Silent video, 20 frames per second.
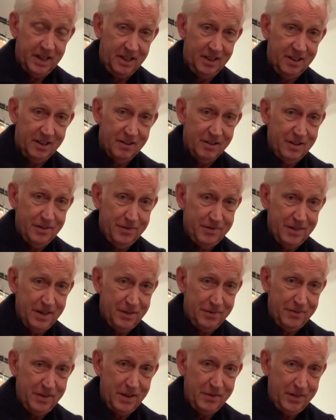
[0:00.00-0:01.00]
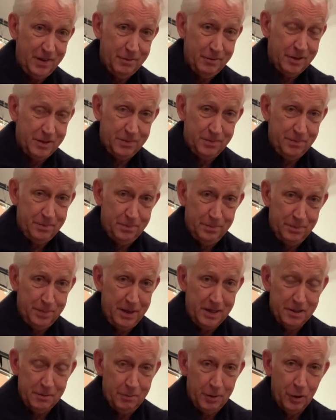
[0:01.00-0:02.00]
If it was a
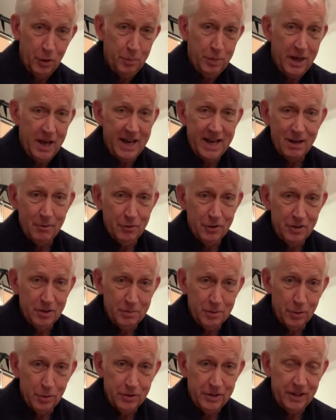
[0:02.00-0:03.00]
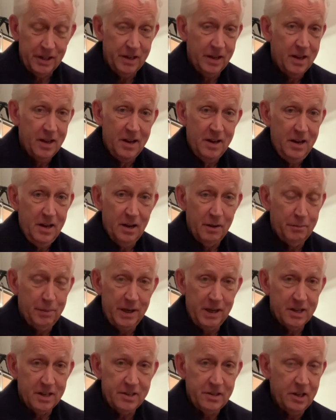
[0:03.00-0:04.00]
piece of poop, A, I wouldn't have bought it, and B,
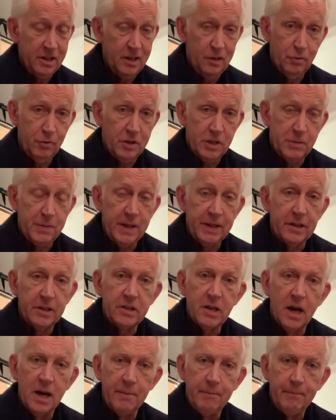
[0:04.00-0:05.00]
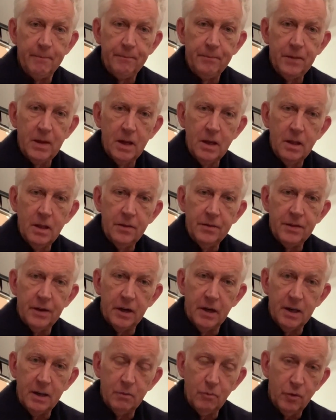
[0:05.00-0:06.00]
I certainly wouldn't spend the time that I
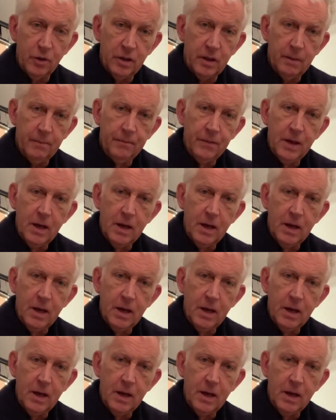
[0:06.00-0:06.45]
am with it.